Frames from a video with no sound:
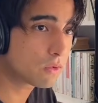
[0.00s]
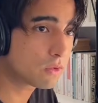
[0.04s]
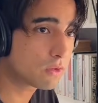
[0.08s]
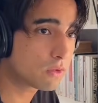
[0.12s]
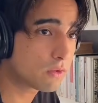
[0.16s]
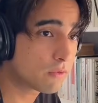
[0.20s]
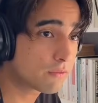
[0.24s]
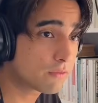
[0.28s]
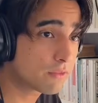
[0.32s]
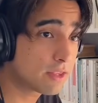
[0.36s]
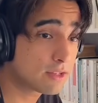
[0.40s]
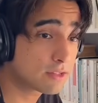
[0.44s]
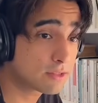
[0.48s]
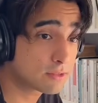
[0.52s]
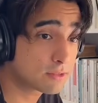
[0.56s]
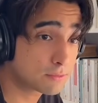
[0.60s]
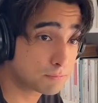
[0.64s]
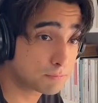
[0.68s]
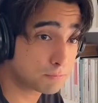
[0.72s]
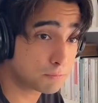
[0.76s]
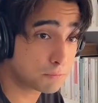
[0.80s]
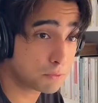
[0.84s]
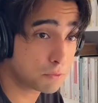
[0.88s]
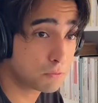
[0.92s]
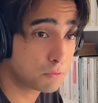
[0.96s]
of this
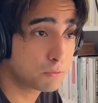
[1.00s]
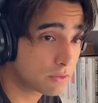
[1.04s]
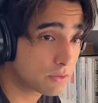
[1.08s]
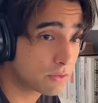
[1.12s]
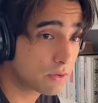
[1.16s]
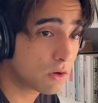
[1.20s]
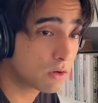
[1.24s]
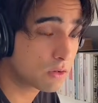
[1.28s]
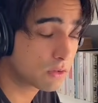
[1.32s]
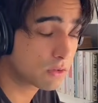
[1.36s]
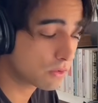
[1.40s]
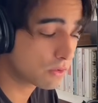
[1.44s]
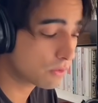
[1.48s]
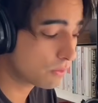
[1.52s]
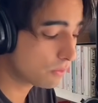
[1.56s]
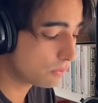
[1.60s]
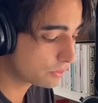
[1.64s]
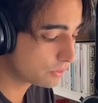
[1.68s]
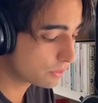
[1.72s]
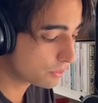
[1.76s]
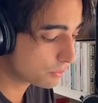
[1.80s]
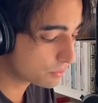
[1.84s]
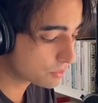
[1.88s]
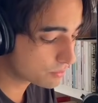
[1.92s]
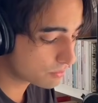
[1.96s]
new article
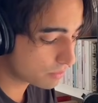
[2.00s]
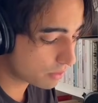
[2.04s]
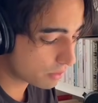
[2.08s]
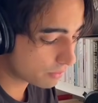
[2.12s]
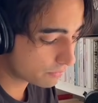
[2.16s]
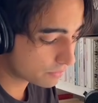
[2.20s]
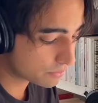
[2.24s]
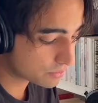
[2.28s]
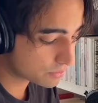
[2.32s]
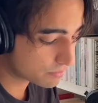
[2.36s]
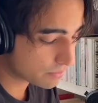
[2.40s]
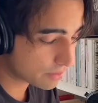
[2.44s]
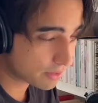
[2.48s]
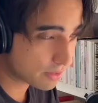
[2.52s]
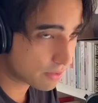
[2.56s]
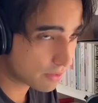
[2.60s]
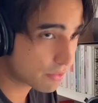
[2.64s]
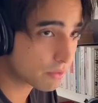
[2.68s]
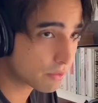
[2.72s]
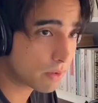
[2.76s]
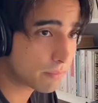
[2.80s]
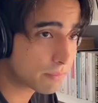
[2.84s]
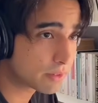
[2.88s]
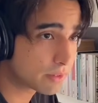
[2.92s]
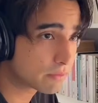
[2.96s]
that was published by
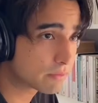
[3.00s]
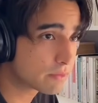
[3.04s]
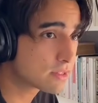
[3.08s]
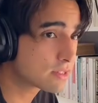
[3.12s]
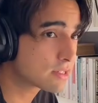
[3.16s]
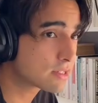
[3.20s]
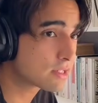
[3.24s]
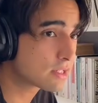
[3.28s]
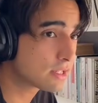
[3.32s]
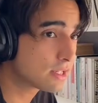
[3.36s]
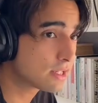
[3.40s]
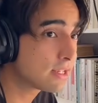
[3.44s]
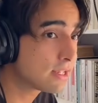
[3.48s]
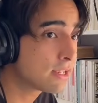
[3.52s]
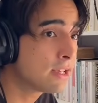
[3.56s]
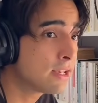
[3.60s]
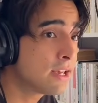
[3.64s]
Anthropic recently,